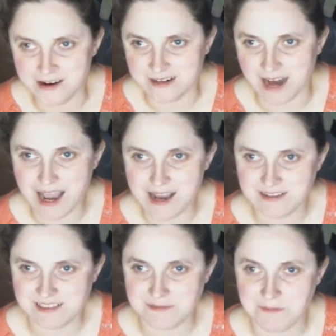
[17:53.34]
Oh,
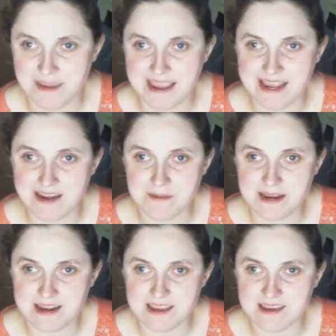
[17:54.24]
some of my
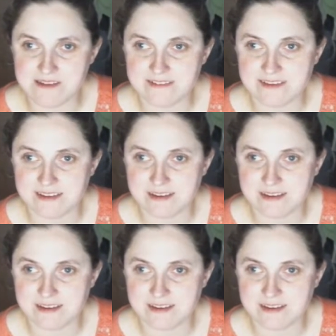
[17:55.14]
animated GIFs.